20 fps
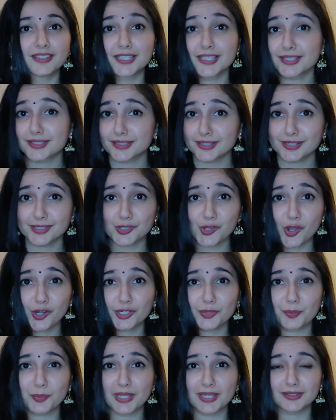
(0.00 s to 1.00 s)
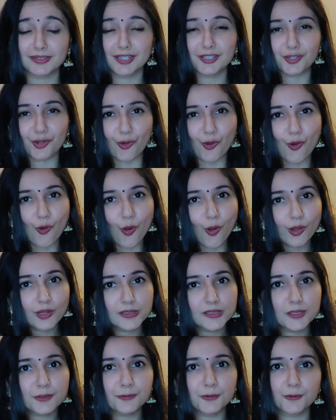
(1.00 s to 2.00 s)
This does not mean that
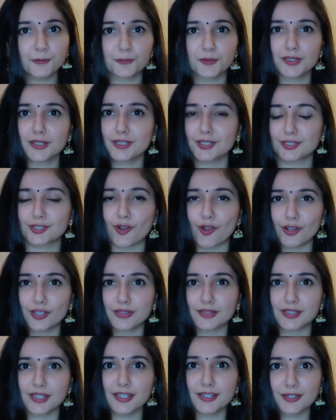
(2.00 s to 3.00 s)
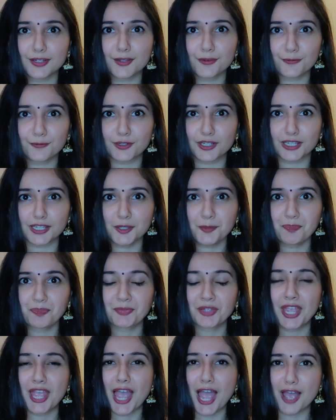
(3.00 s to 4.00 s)
all the 50 stocks in Nifty
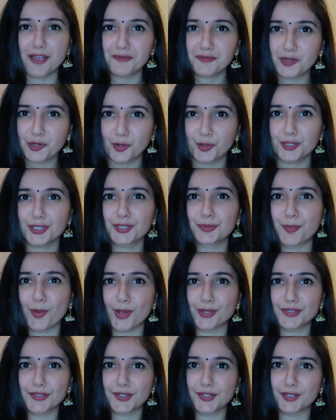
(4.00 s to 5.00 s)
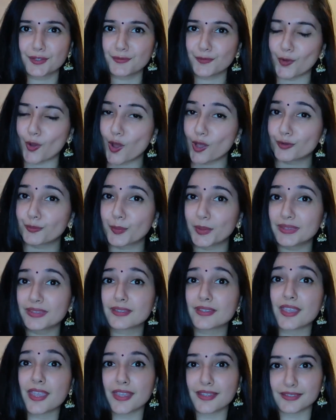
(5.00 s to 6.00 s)
have closed positive or
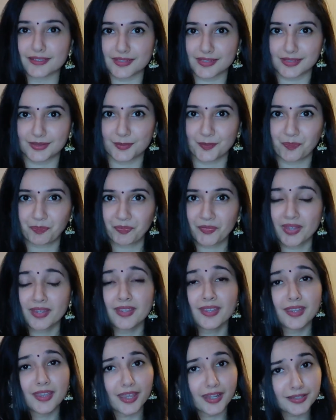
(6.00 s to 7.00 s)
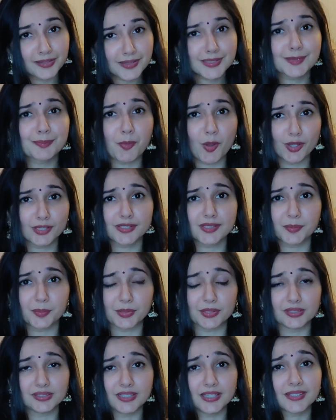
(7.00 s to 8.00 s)
with gains. It is
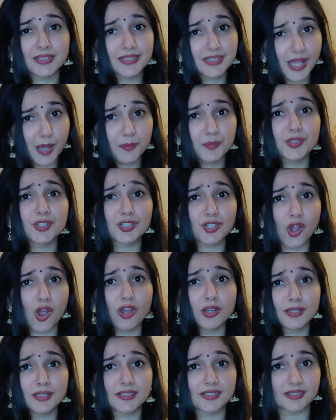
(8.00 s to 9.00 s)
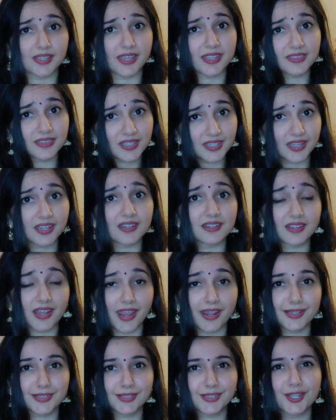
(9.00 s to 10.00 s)
possible that some stocks in the
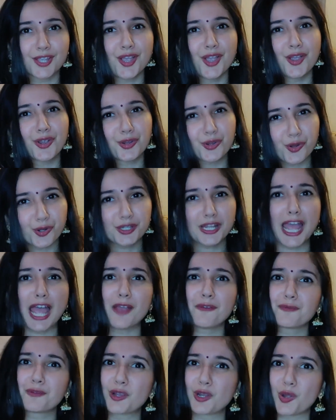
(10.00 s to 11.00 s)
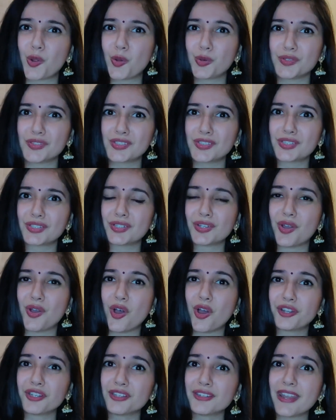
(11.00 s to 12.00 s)
index could have closed
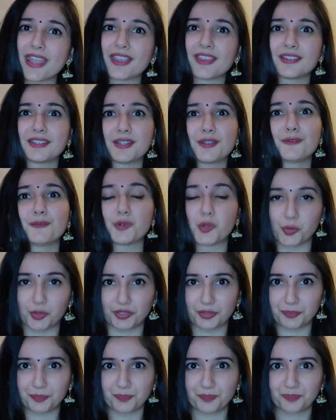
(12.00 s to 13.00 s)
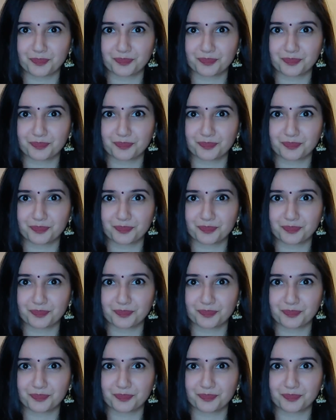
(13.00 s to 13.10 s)
on a negative note.